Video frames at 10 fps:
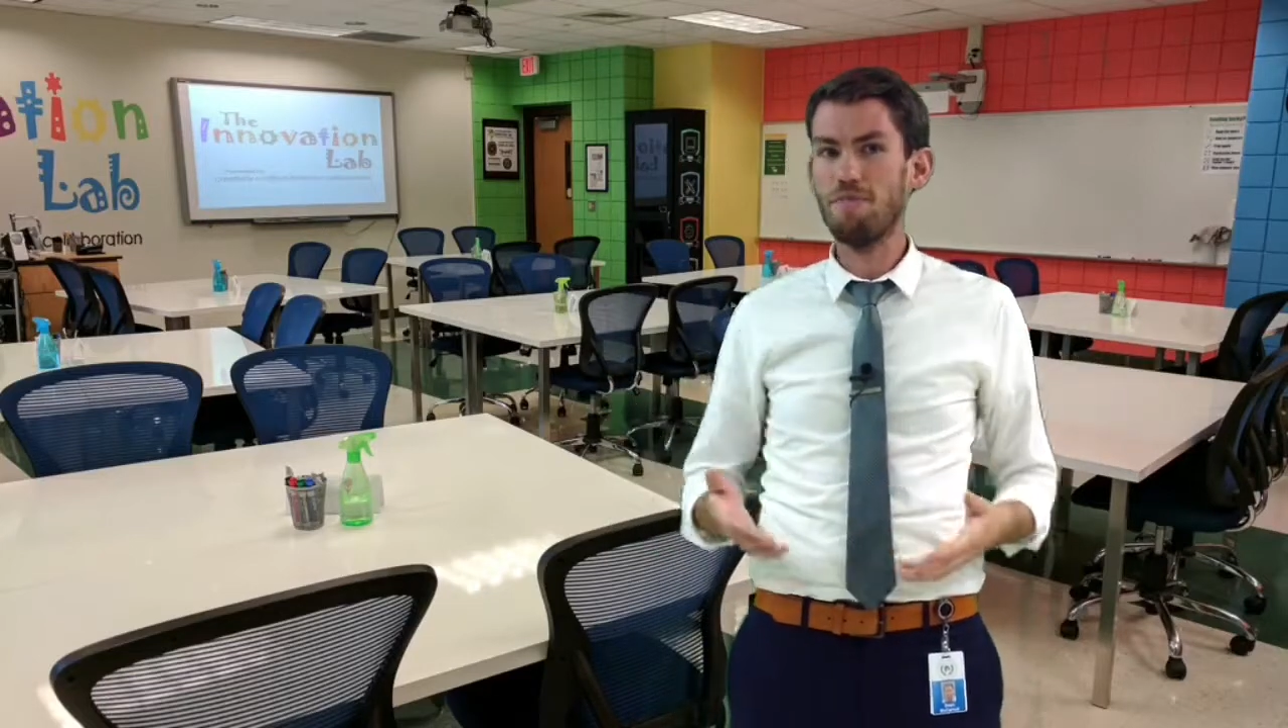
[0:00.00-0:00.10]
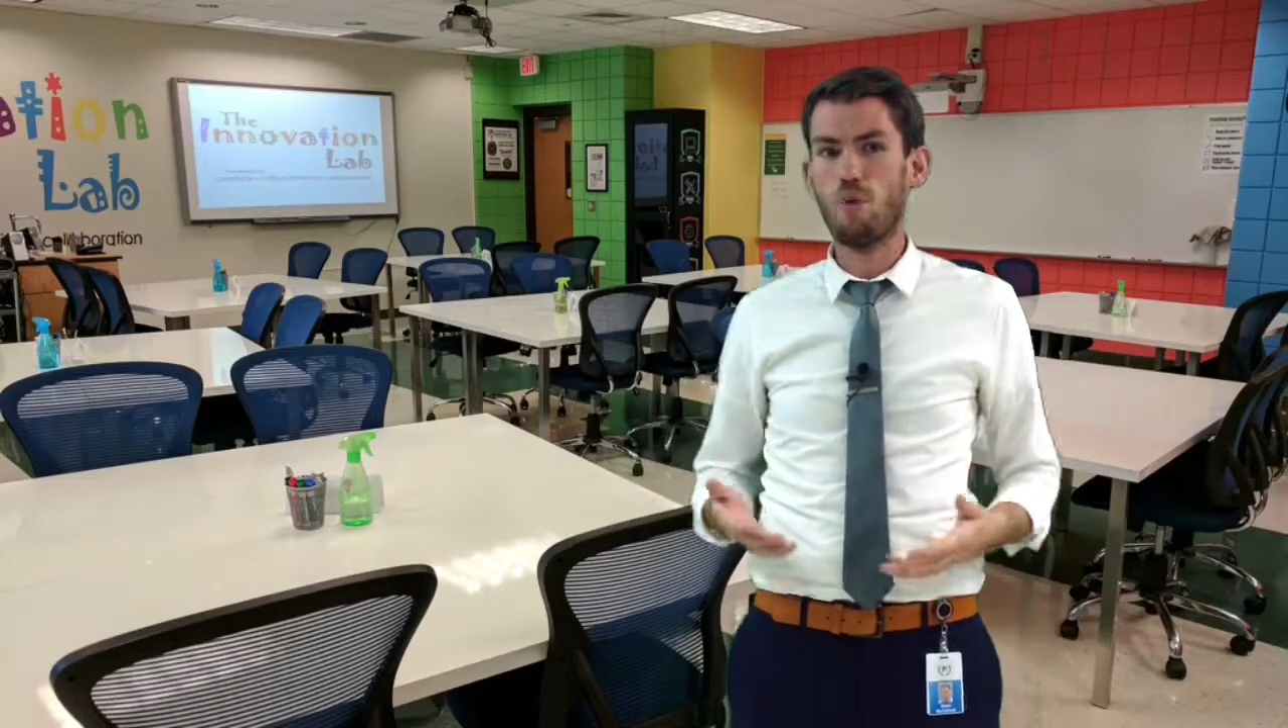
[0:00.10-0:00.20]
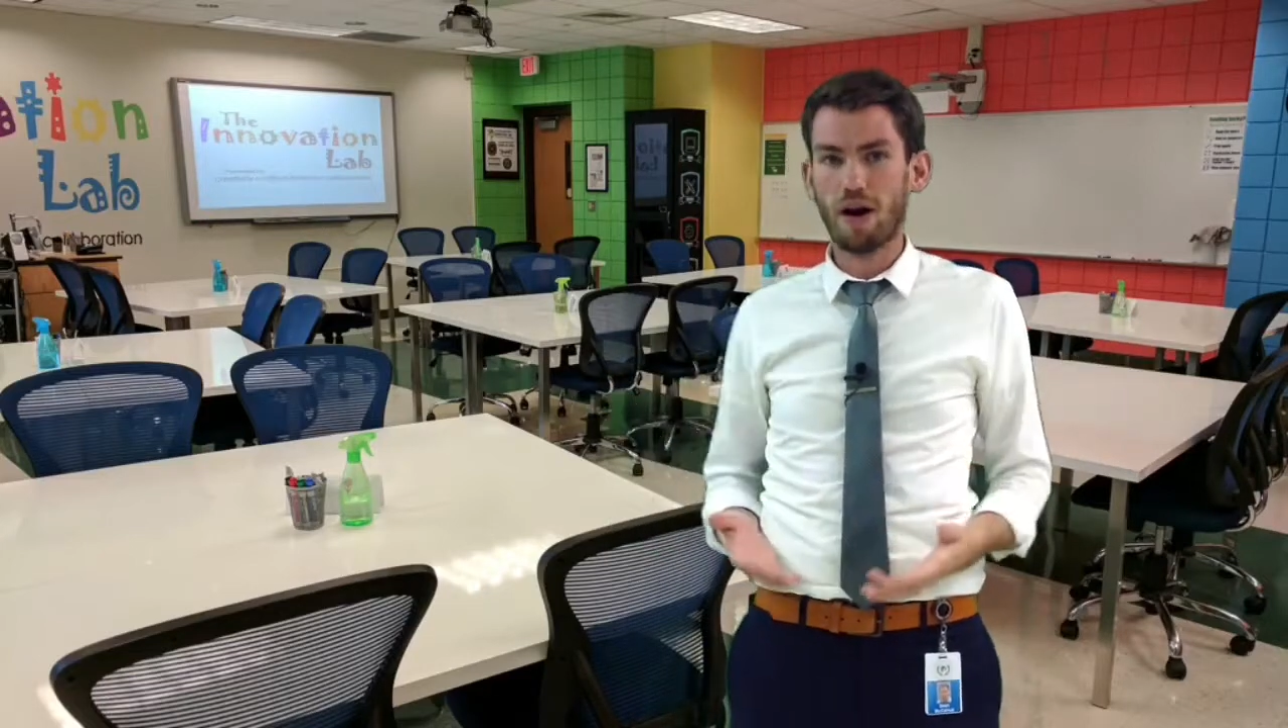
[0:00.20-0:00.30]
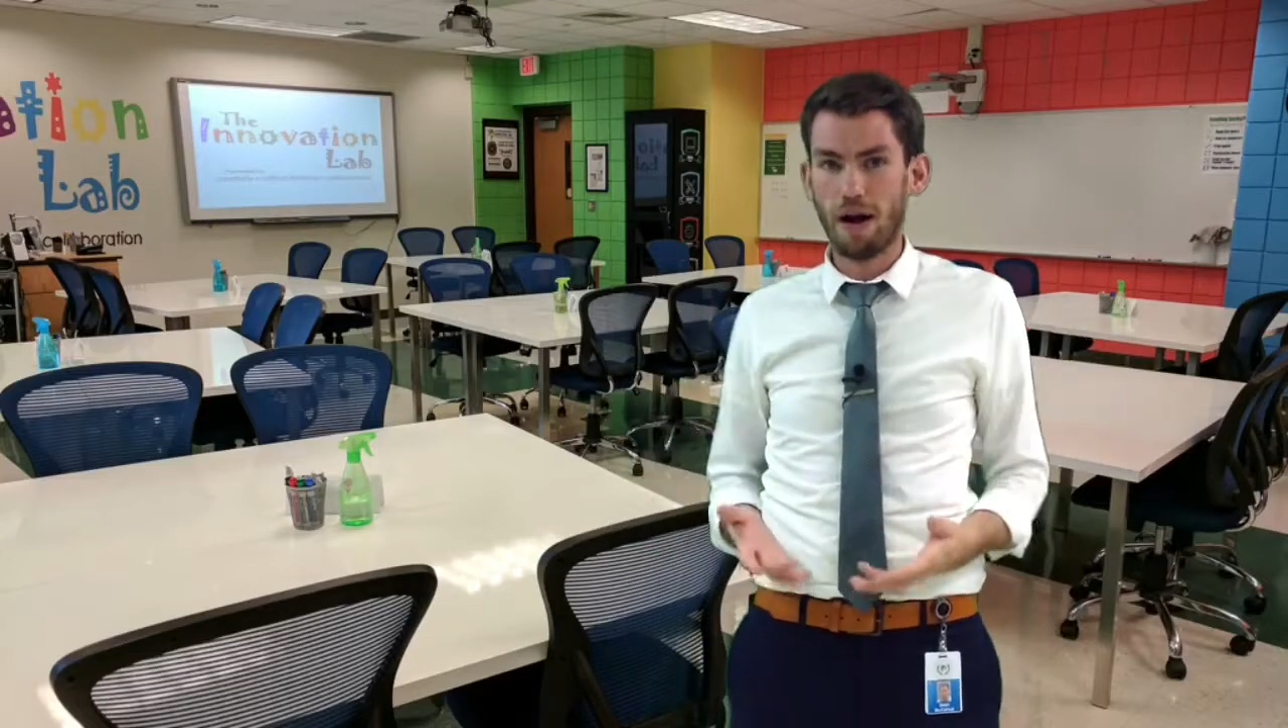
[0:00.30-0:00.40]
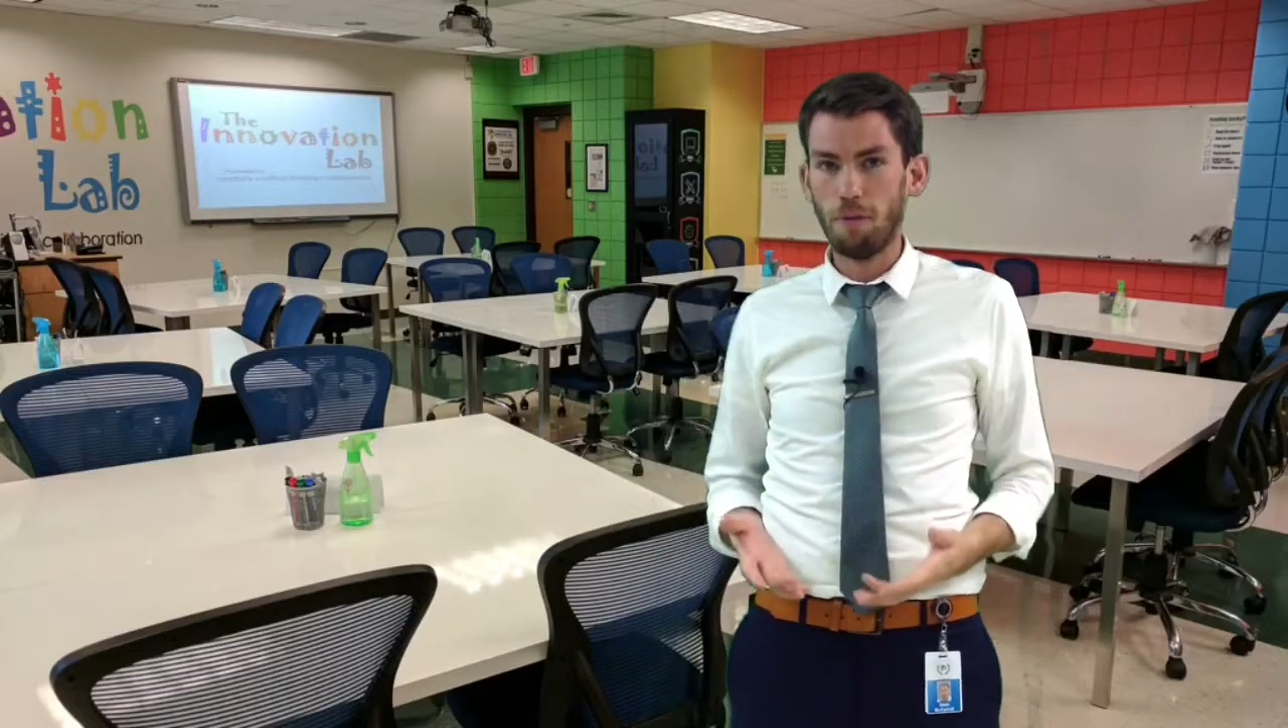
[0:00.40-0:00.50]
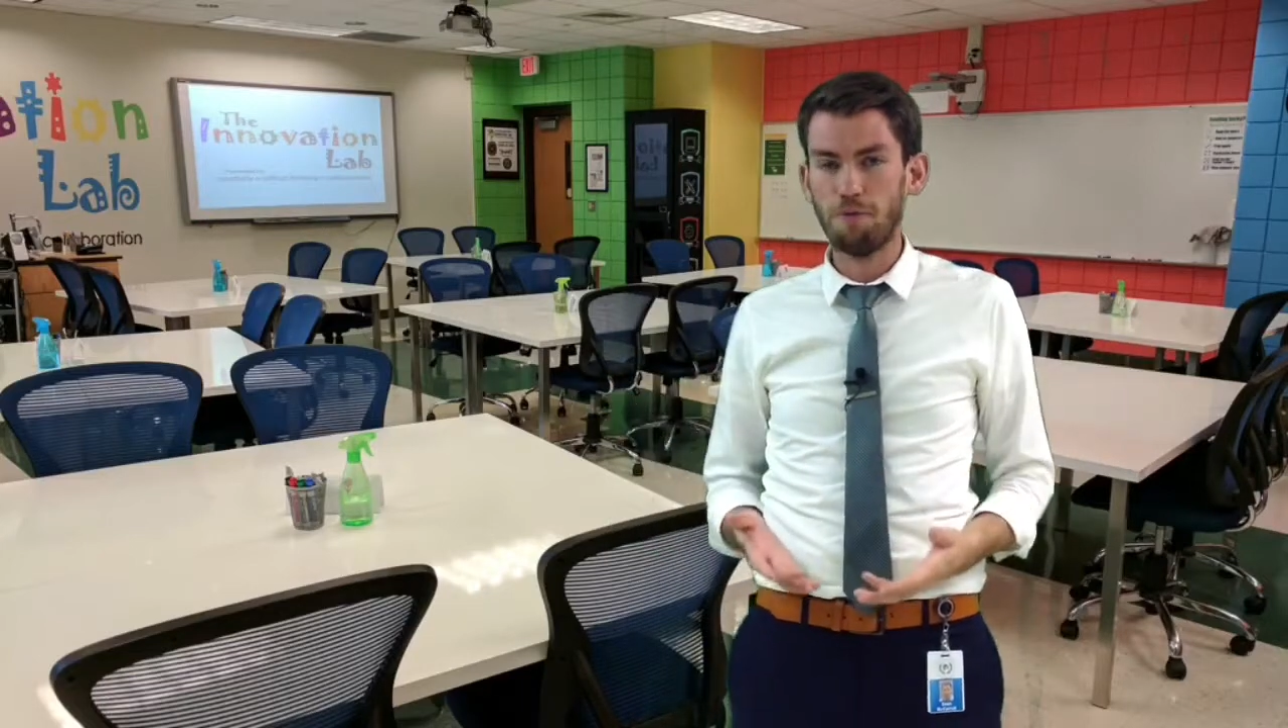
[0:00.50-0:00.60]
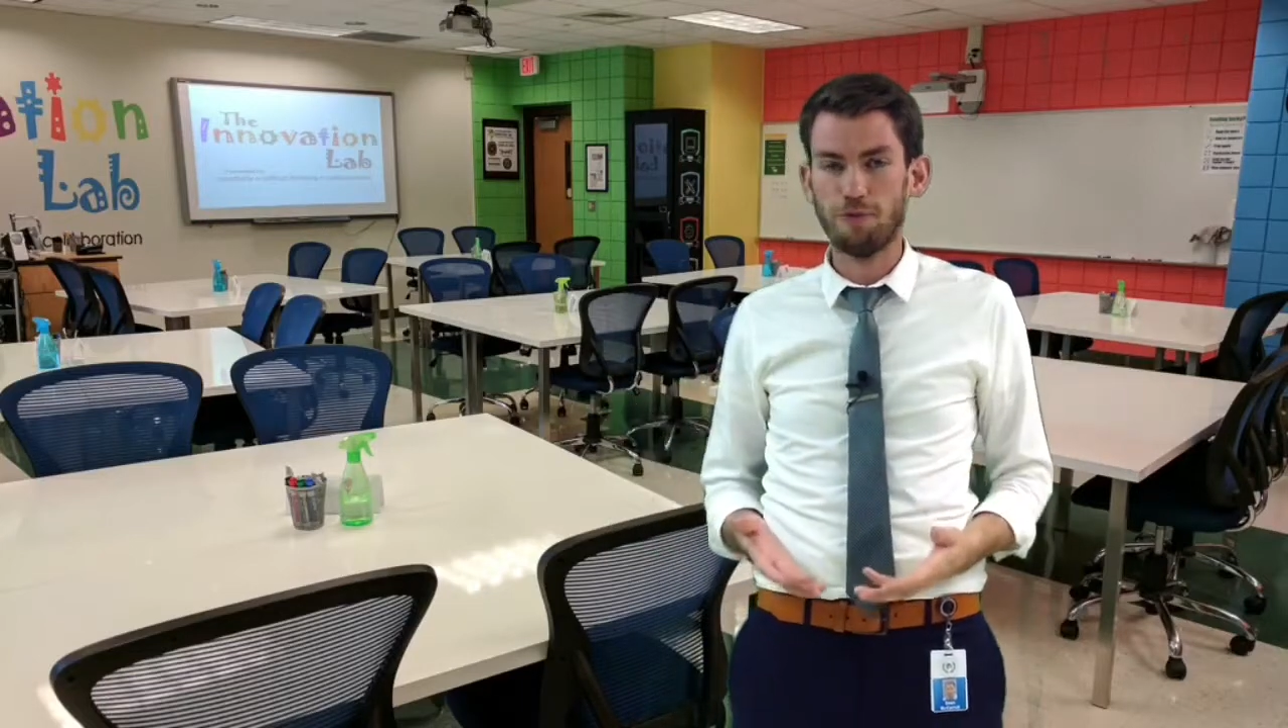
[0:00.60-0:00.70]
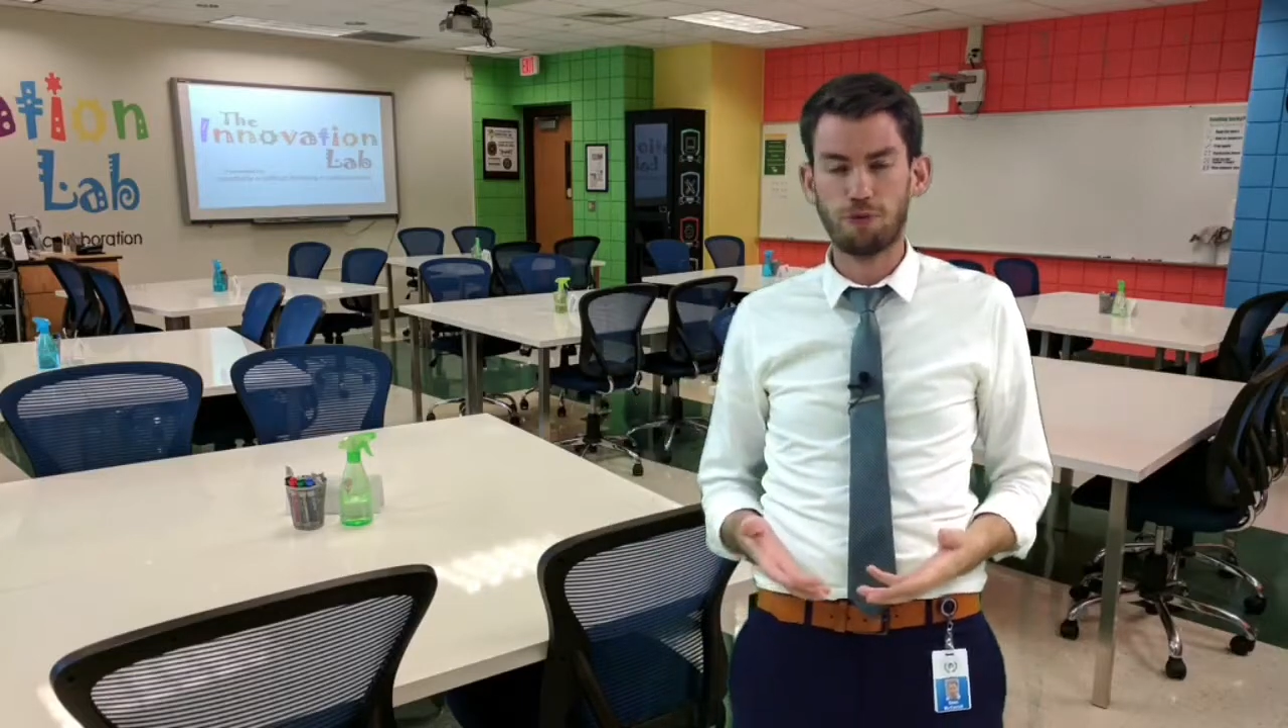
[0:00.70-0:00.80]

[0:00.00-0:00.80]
more helpful